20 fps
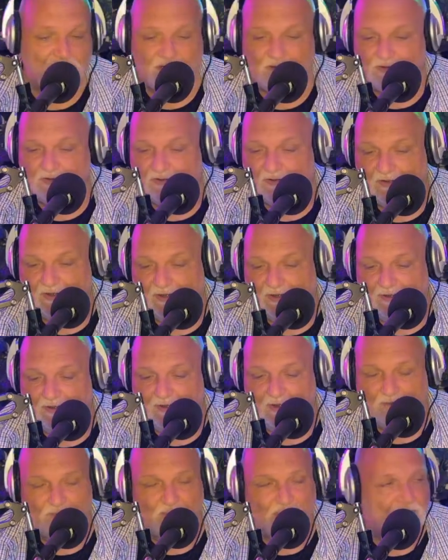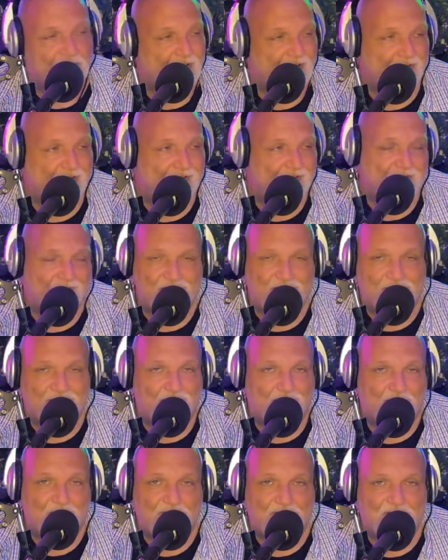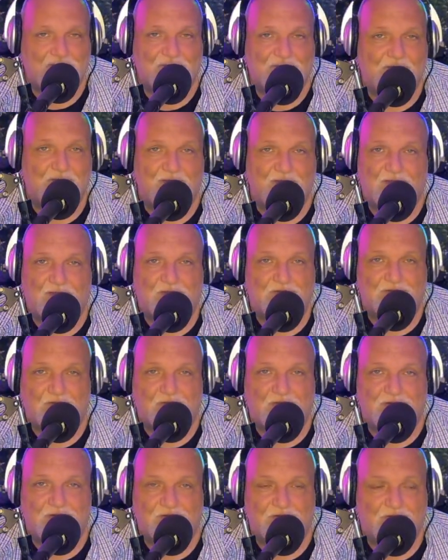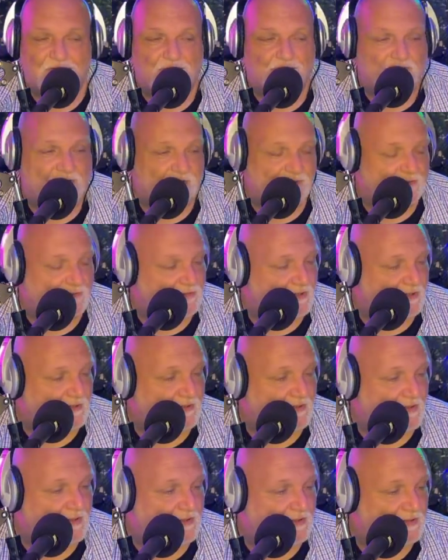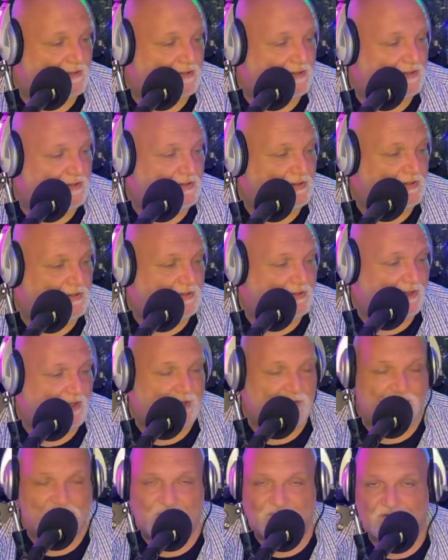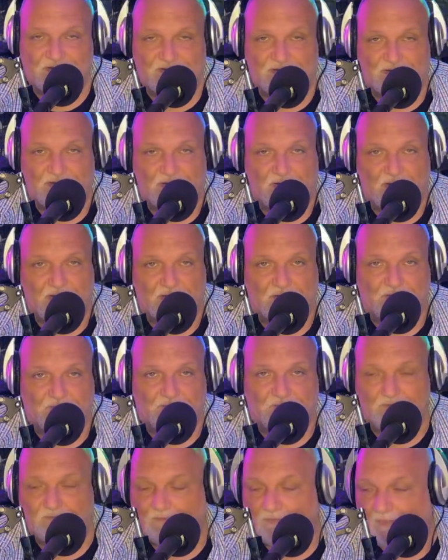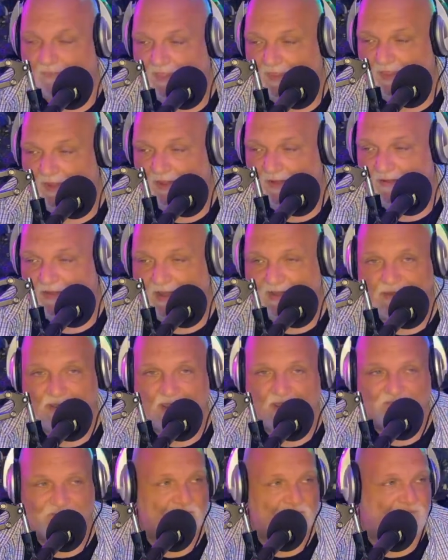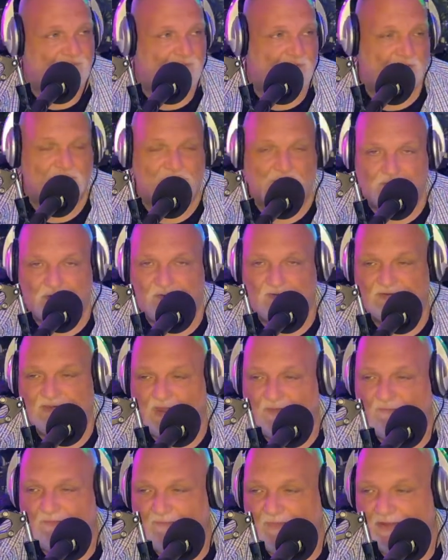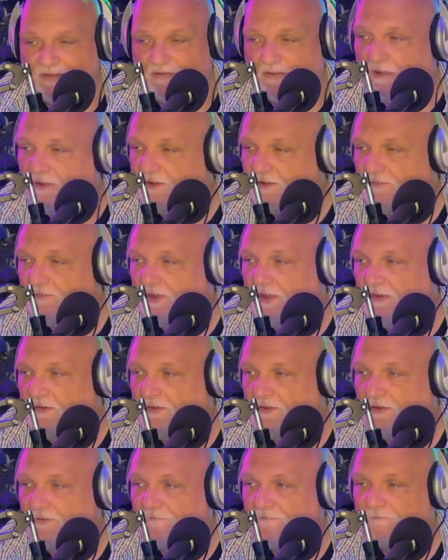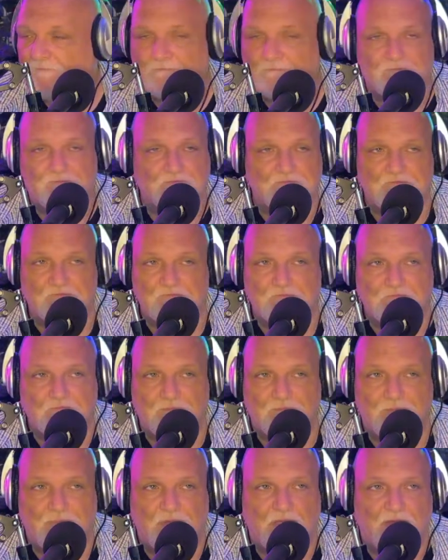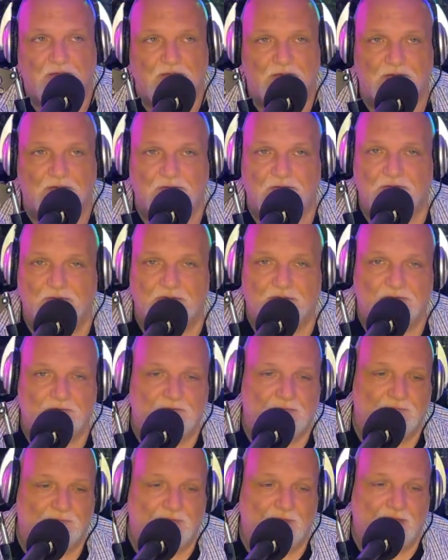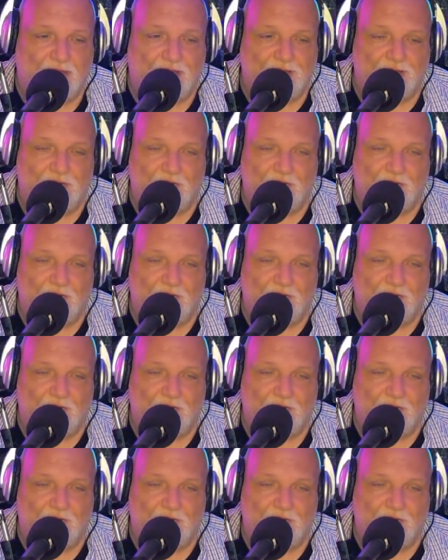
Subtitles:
to clean it up. I'm not there to judge you or anything like that. I'm there just to talk. And yeah, if you're in the news, yeah, we may talk about it. But I